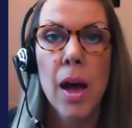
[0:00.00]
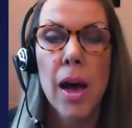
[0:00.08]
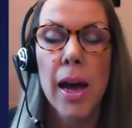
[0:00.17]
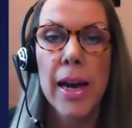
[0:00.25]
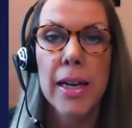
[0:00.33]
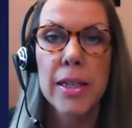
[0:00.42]

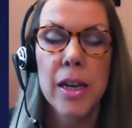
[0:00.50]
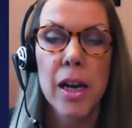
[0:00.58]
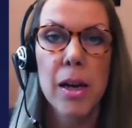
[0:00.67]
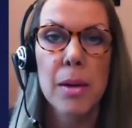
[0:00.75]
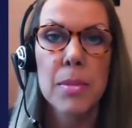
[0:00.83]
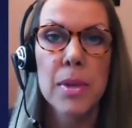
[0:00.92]
In
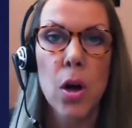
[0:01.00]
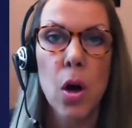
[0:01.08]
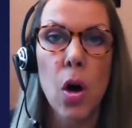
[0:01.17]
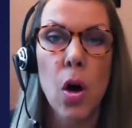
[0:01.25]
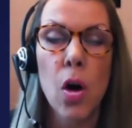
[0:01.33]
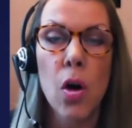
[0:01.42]
terms
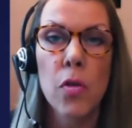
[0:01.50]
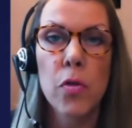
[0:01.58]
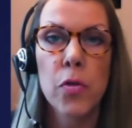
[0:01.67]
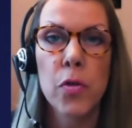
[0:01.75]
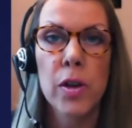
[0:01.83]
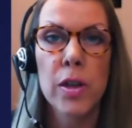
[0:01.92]

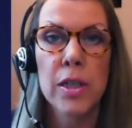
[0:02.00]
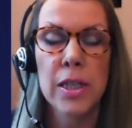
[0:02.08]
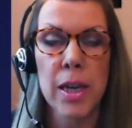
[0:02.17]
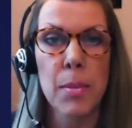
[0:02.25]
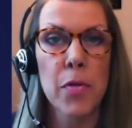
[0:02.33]
of some